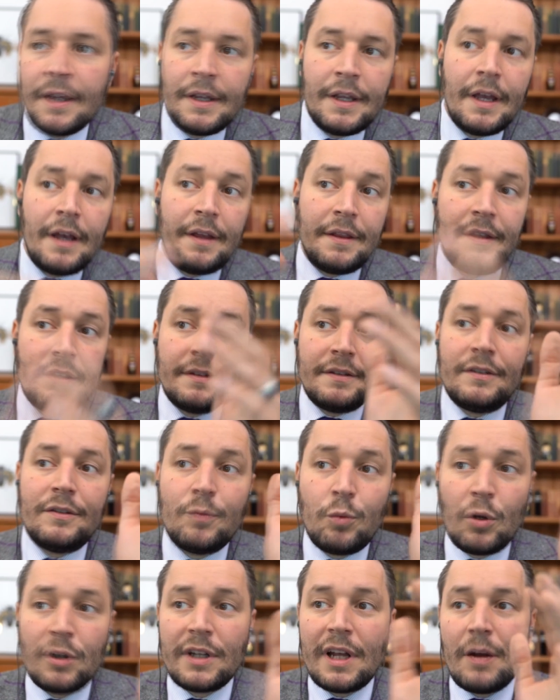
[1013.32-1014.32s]
Yeah, this
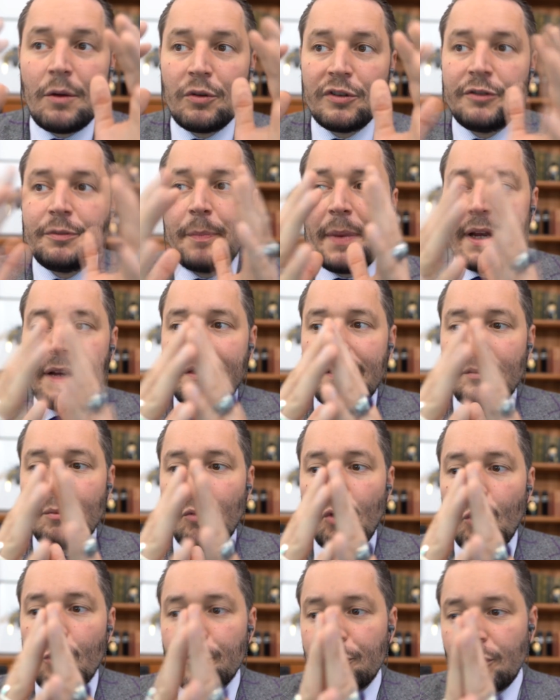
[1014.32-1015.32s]
is what I respect the
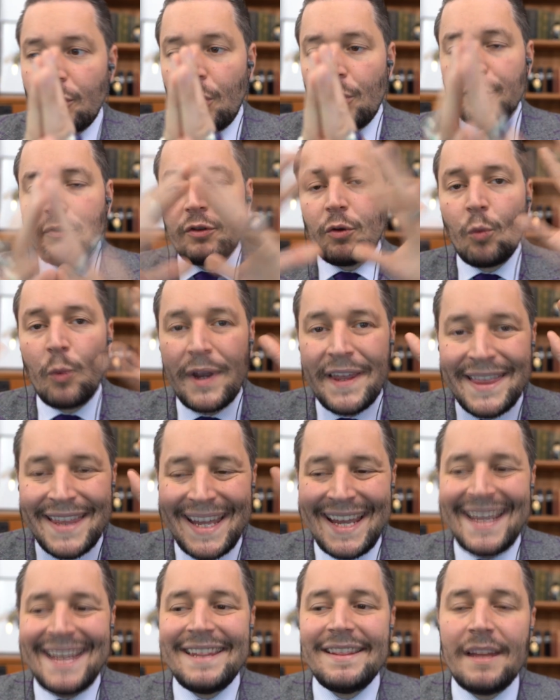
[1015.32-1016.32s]
most. Also
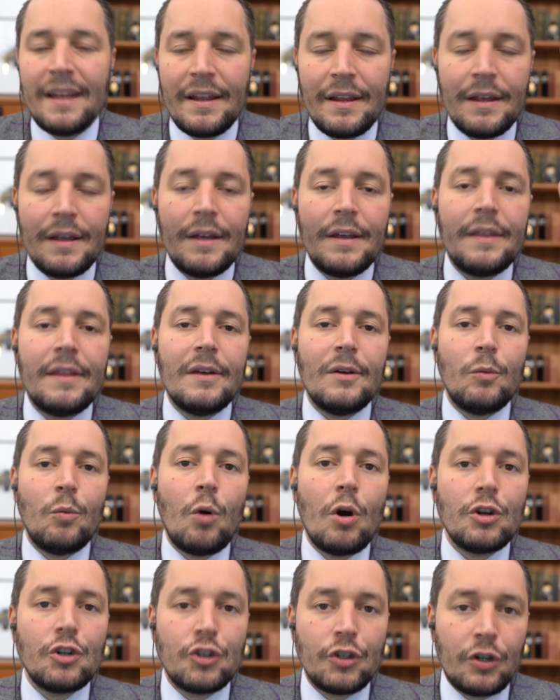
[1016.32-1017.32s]
within the
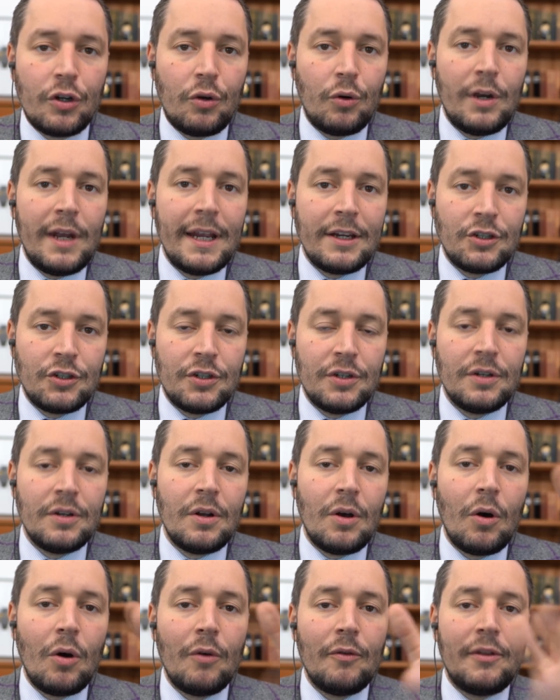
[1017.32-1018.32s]
watch
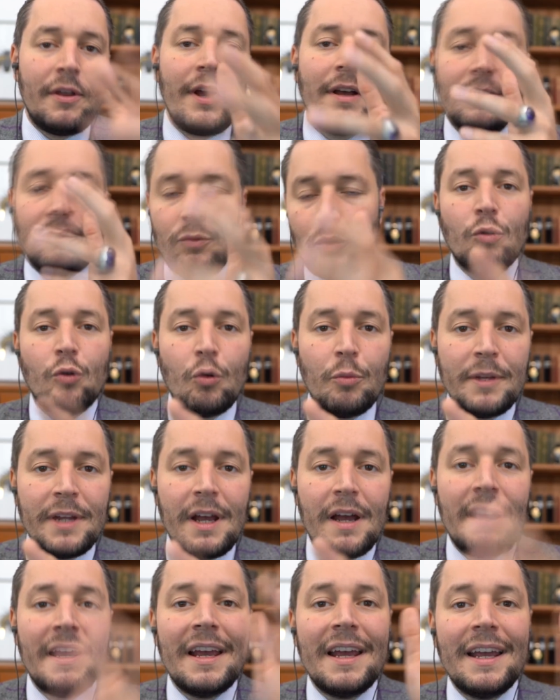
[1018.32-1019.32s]
collection of the
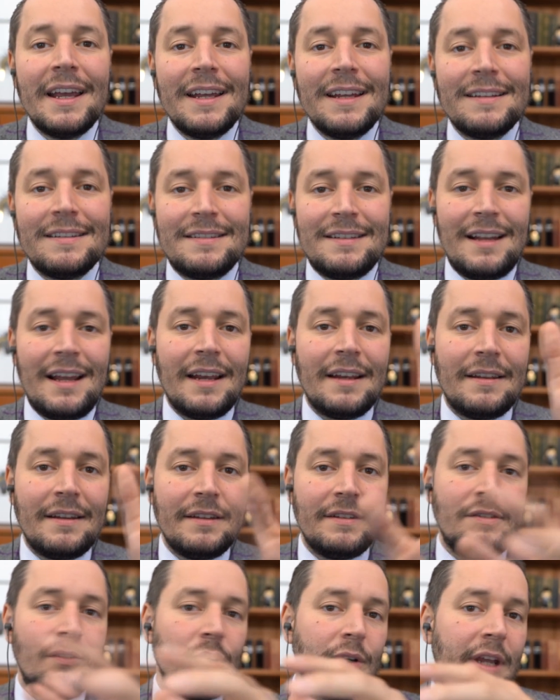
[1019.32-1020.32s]
Astronomia, it's like
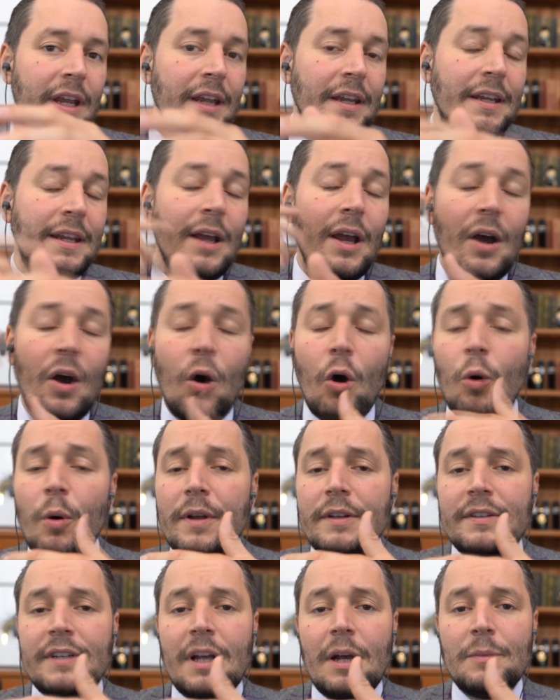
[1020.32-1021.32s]
this, okay? He
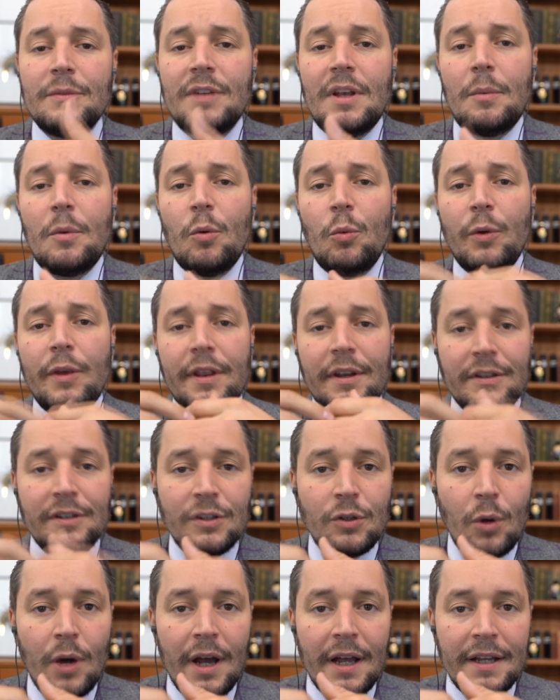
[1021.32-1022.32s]
always comes up with new